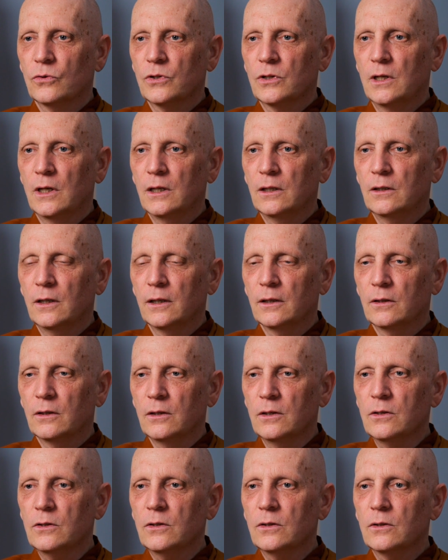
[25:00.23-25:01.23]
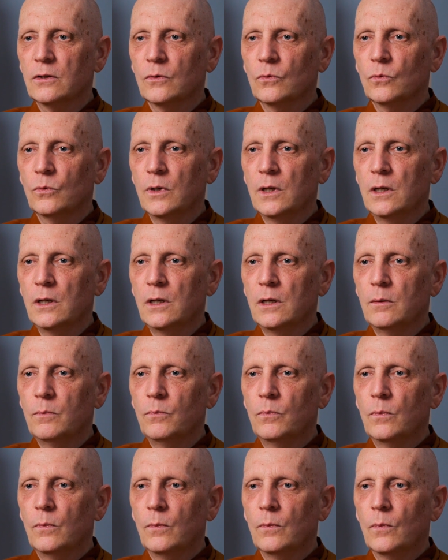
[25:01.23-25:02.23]
state like this, we
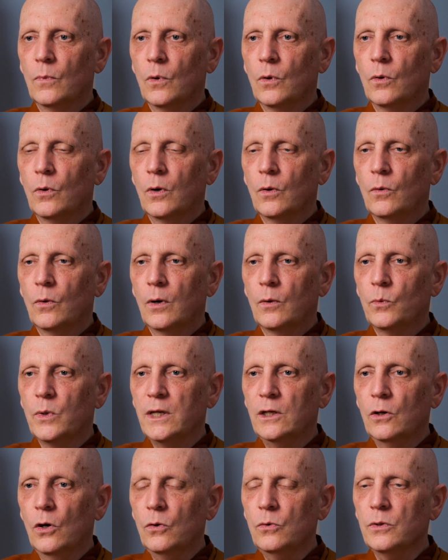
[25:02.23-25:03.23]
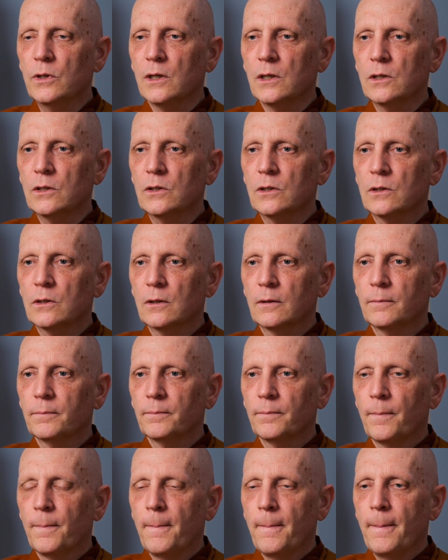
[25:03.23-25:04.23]
know this
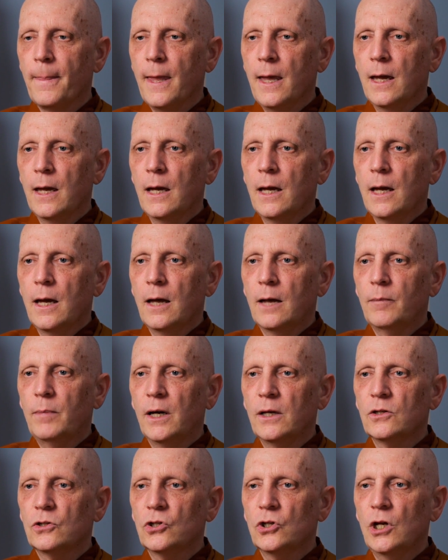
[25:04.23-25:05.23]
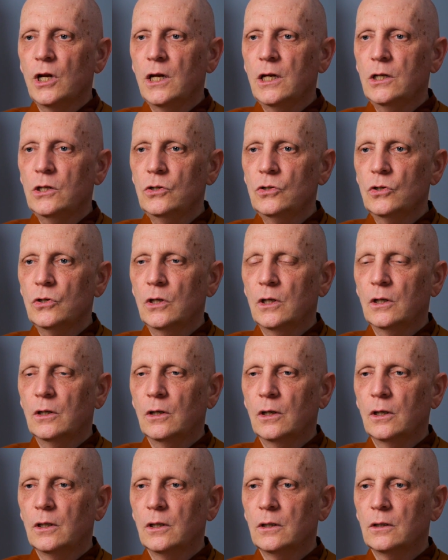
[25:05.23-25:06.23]
by the change in
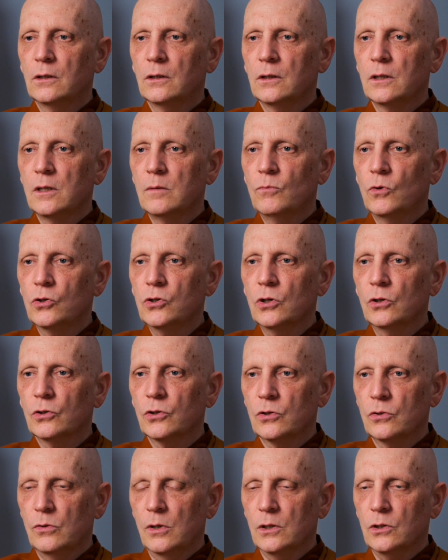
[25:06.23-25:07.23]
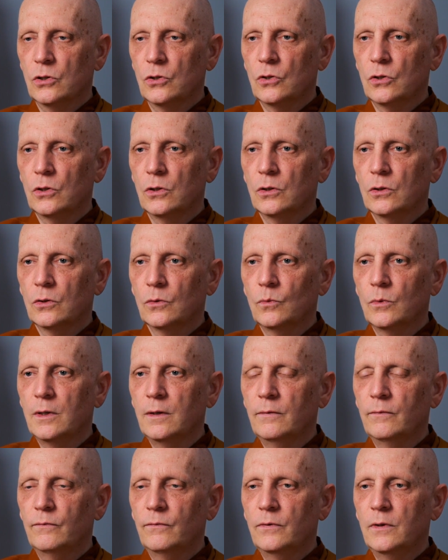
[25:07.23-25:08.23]
our emotional structure. We
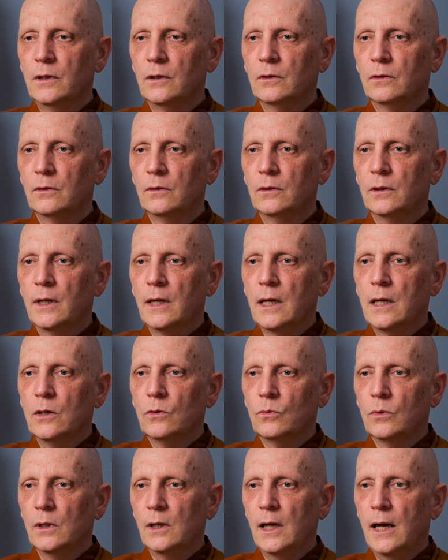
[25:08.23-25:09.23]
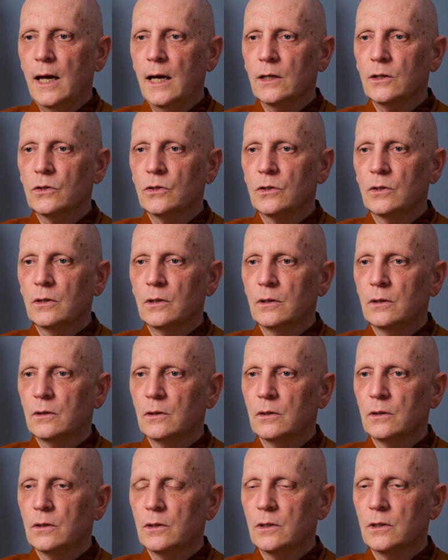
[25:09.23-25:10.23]
feel relaxed,
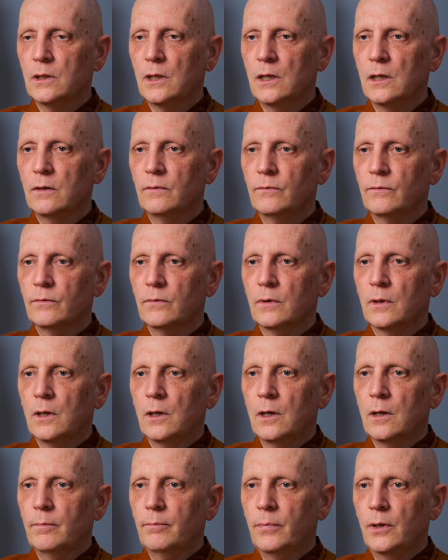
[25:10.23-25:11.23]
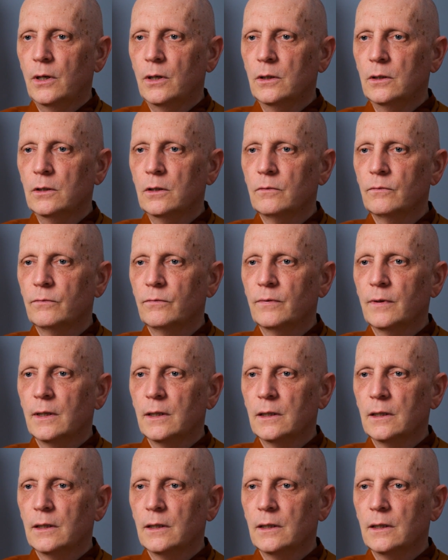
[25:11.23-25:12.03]
safe, part of